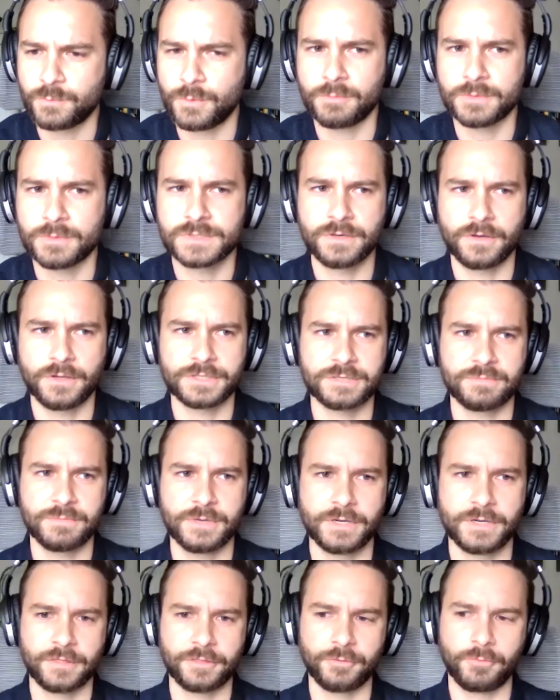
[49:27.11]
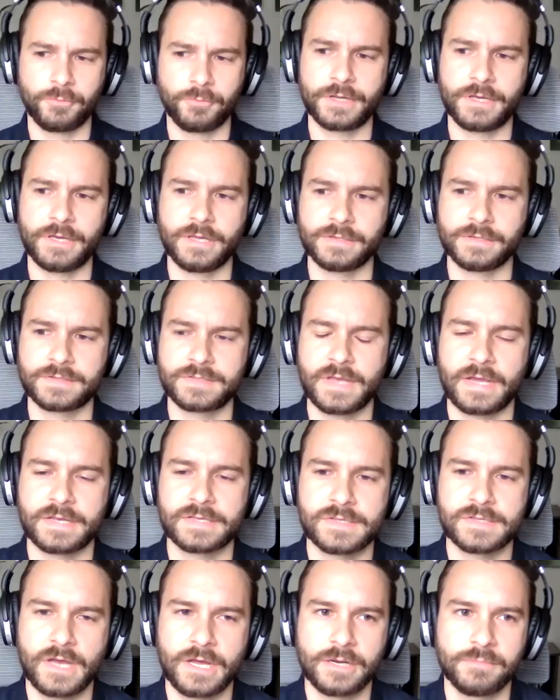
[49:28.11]
what was the ultimate authority on the
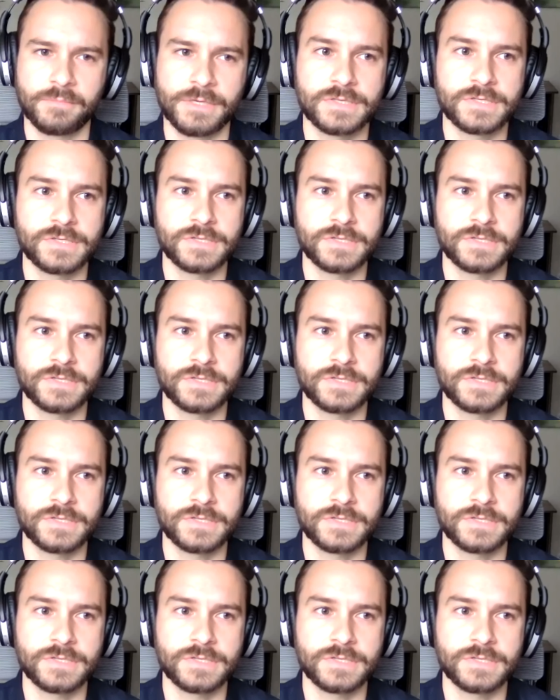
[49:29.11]
taxonomy?